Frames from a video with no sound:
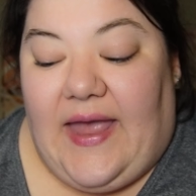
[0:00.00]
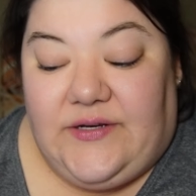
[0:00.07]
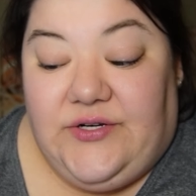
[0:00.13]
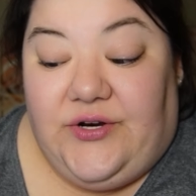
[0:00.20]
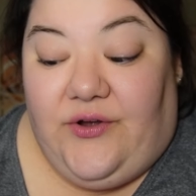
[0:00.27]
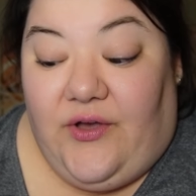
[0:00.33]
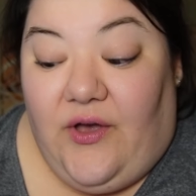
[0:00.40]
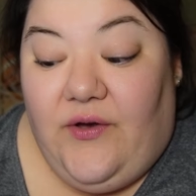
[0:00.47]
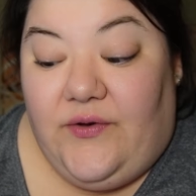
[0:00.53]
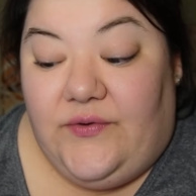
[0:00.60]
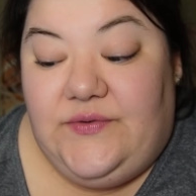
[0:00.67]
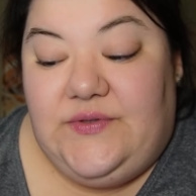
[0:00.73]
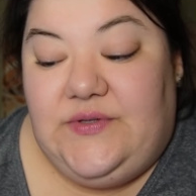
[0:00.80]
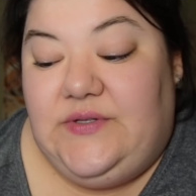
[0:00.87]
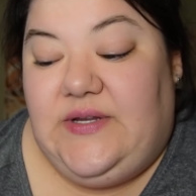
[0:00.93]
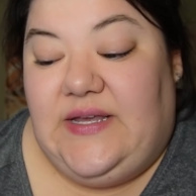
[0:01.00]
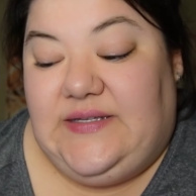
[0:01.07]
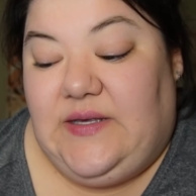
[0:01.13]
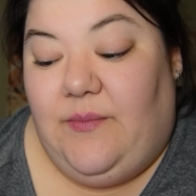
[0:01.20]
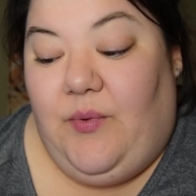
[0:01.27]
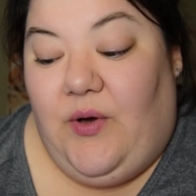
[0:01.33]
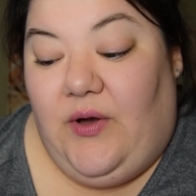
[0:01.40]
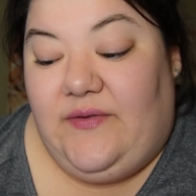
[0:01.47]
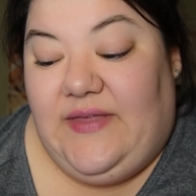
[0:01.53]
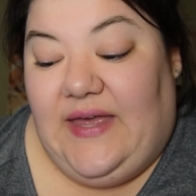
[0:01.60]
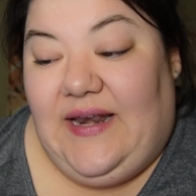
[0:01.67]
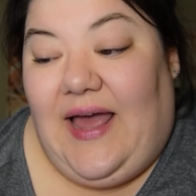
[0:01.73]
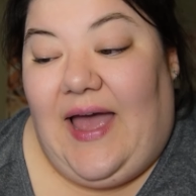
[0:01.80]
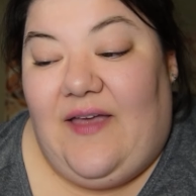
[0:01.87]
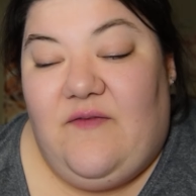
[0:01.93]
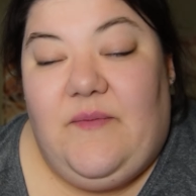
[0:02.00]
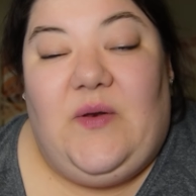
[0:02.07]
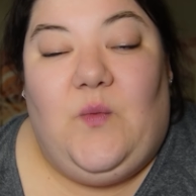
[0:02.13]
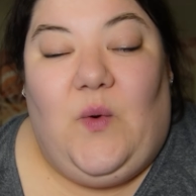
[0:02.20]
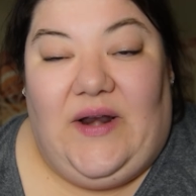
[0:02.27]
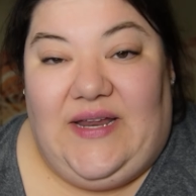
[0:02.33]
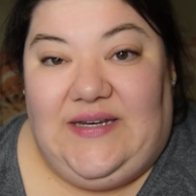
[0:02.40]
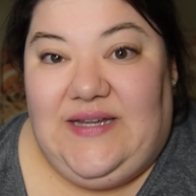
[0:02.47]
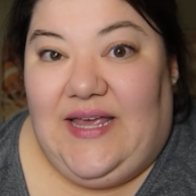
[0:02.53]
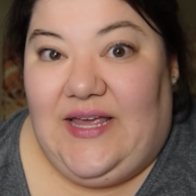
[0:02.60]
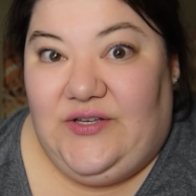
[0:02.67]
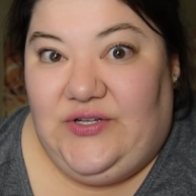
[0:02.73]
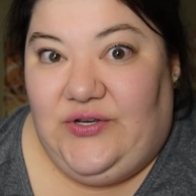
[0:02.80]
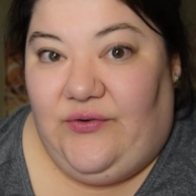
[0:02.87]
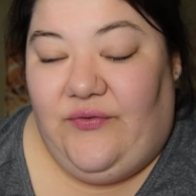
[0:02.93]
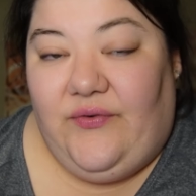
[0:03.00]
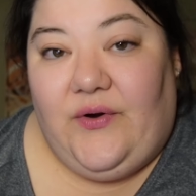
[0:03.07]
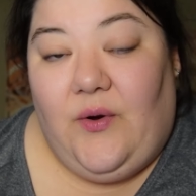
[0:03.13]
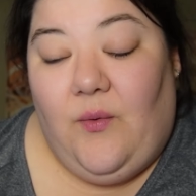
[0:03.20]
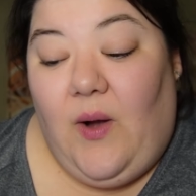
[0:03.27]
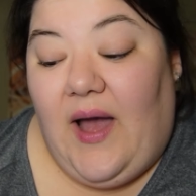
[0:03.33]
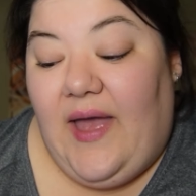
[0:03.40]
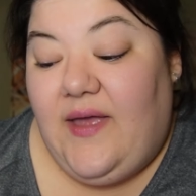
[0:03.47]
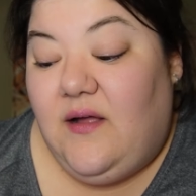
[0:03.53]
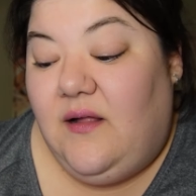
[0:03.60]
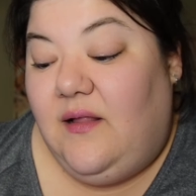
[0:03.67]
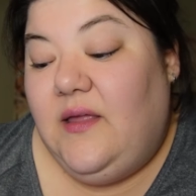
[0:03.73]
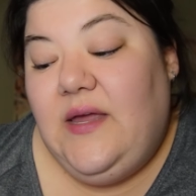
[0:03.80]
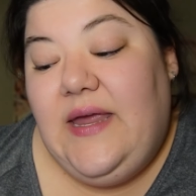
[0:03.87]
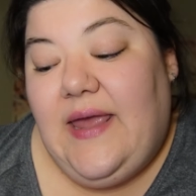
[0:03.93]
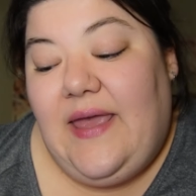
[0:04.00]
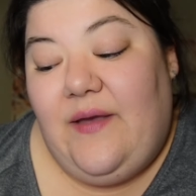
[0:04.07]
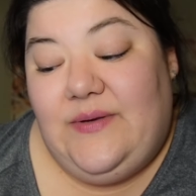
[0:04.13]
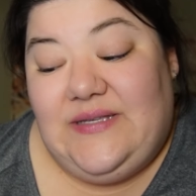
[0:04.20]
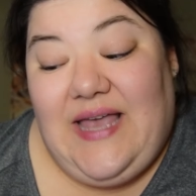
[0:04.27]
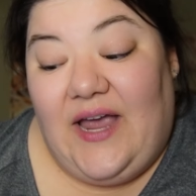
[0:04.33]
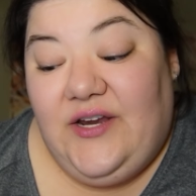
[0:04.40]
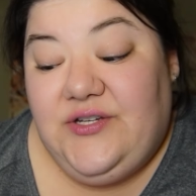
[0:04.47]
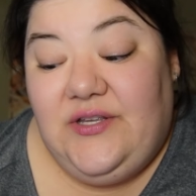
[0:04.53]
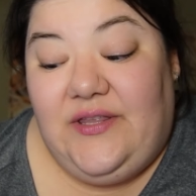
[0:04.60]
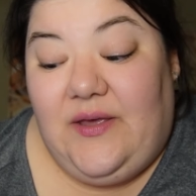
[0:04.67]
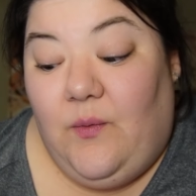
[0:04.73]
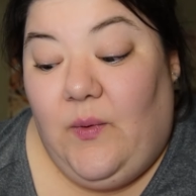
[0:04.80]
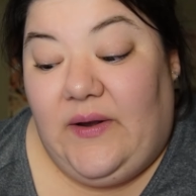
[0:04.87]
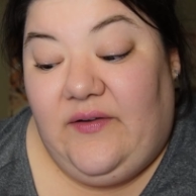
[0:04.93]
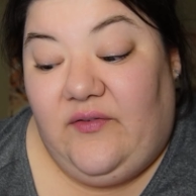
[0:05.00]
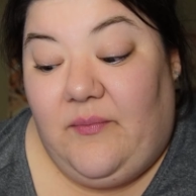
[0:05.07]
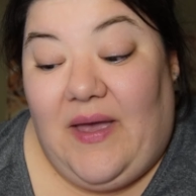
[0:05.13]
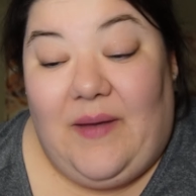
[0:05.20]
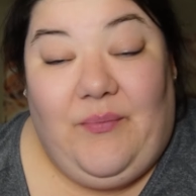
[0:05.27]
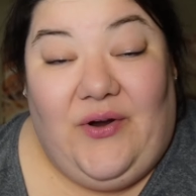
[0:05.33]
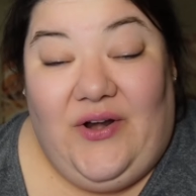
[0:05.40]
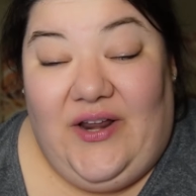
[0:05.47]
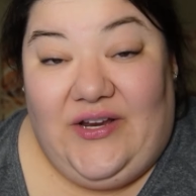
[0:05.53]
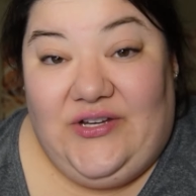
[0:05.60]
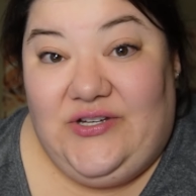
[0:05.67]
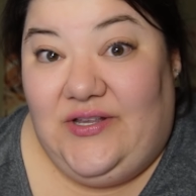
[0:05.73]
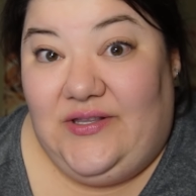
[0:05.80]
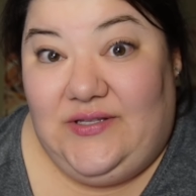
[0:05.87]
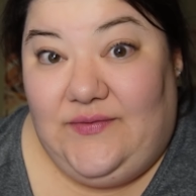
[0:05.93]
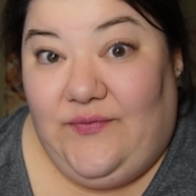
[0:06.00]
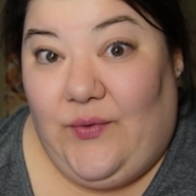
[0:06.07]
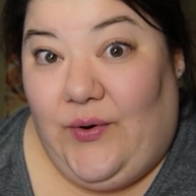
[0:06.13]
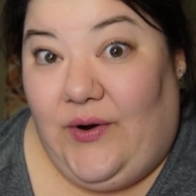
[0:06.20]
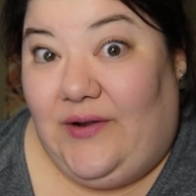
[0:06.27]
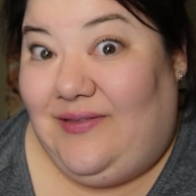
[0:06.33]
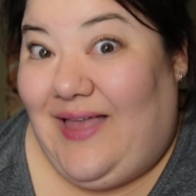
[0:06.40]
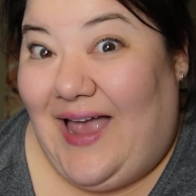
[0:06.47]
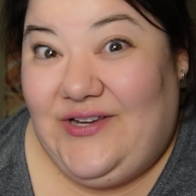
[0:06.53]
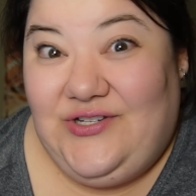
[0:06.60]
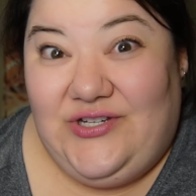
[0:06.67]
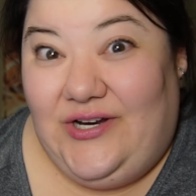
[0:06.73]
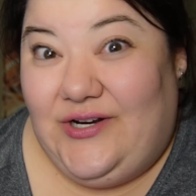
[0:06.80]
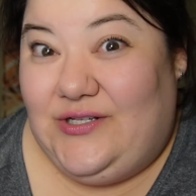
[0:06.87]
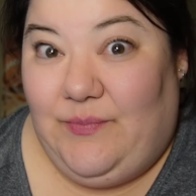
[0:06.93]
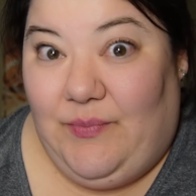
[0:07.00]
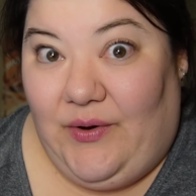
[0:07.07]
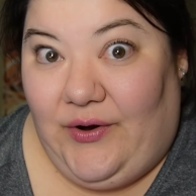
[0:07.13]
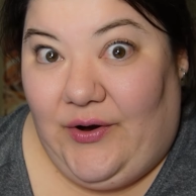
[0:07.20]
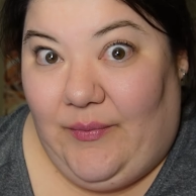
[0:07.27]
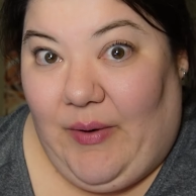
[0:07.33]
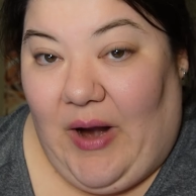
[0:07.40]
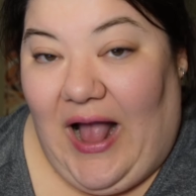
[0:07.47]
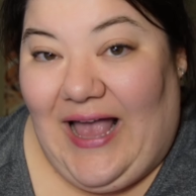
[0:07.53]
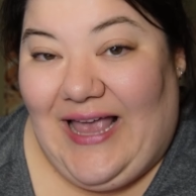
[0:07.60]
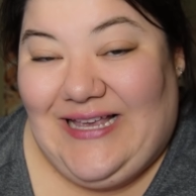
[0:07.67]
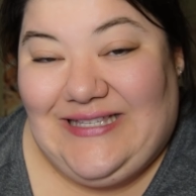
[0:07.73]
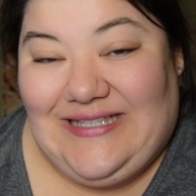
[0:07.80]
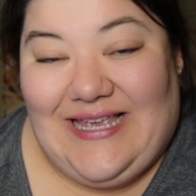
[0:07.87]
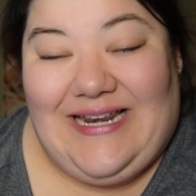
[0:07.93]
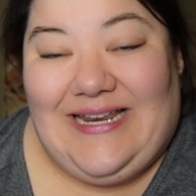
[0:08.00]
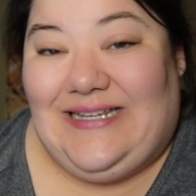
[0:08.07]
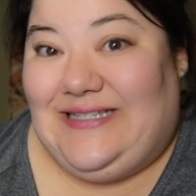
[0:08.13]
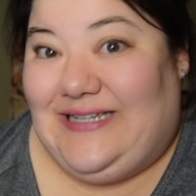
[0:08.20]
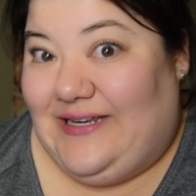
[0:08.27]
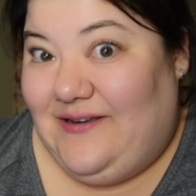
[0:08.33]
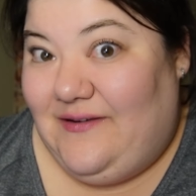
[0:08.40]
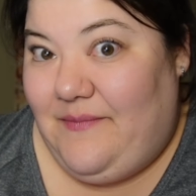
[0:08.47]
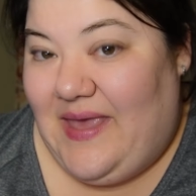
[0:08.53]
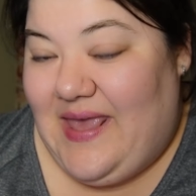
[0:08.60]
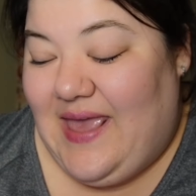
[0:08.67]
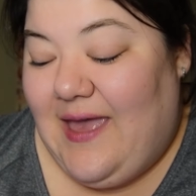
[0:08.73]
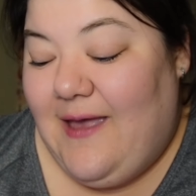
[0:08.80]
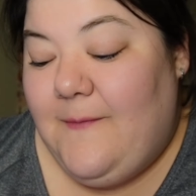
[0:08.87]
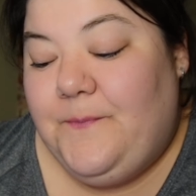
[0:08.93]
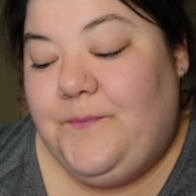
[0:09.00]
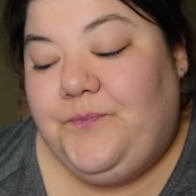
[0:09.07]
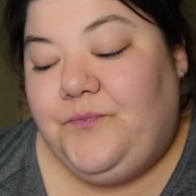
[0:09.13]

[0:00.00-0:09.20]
Enter Ghost is a book that I've been wanting to get to for a while. It was actually one of my predictions for last year's Booker Prize, and it didn't make it.